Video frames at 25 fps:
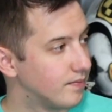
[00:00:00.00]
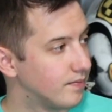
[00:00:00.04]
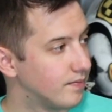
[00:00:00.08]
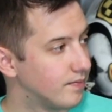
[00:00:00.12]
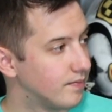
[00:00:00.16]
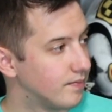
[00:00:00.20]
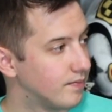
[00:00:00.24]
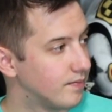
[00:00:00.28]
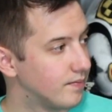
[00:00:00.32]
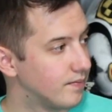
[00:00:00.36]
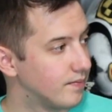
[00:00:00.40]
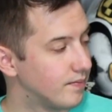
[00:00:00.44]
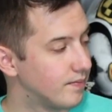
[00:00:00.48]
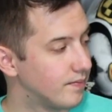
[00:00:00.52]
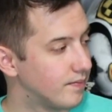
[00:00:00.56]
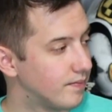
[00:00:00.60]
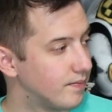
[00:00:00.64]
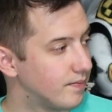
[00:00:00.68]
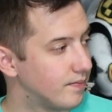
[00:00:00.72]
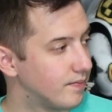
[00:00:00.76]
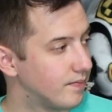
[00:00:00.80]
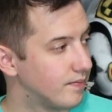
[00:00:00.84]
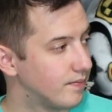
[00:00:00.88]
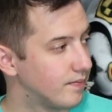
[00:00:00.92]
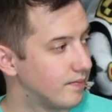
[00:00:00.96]

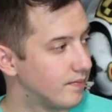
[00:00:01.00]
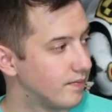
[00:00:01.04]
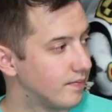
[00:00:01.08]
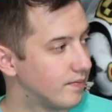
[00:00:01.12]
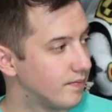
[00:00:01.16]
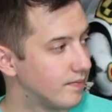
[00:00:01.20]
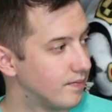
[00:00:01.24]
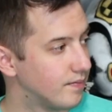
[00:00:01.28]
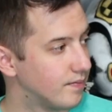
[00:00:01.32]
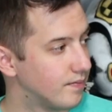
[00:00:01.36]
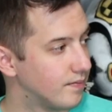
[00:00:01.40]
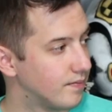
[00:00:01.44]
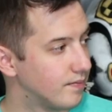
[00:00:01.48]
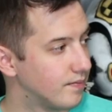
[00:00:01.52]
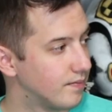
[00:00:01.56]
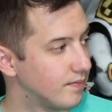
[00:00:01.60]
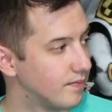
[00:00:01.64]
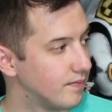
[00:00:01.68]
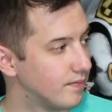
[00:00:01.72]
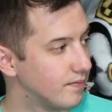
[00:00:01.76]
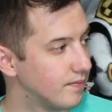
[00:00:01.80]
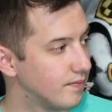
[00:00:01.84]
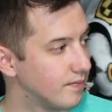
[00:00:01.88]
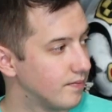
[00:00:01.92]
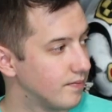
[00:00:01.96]

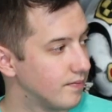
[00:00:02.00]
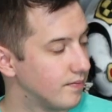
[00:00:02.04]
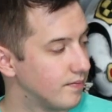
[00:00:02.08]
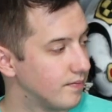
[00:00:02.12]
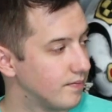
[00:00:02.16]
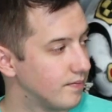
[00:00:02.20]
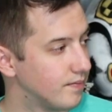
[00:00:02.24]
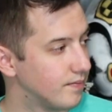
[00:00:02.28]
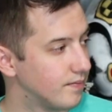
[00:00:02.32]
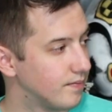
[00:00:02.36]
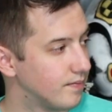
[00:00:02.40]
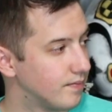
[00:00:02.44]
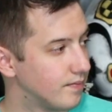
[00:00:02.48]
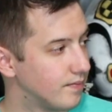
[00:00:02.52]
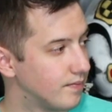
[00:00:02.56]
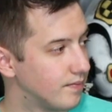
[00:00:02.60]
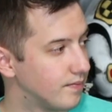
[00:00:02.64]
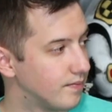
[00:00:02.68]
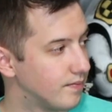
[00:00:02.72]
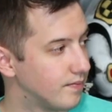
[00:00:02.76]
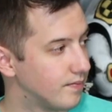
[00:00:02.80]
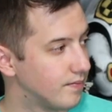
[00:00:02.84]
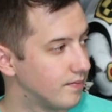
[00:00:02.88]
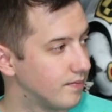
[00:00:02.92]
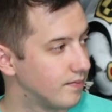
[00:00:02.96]

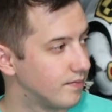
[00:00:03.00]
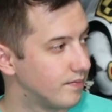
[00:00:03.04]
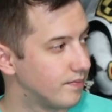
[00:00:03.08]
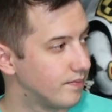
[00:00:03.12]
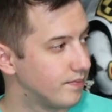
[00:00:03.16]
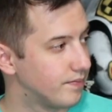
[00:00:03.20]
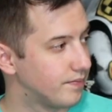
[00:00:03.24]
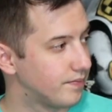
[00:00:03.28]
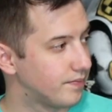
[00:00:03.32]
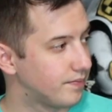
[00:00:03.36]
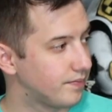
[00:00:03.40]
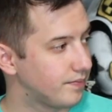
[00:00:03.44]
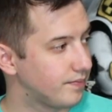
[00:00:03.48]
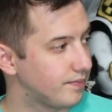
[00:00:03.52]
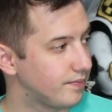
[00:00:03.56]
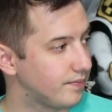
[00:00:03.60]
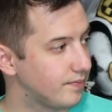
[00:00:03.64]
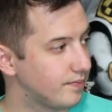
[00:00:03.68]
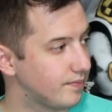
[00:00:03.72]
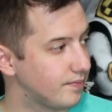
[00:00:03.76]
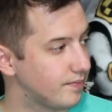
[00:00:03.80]
[no speech]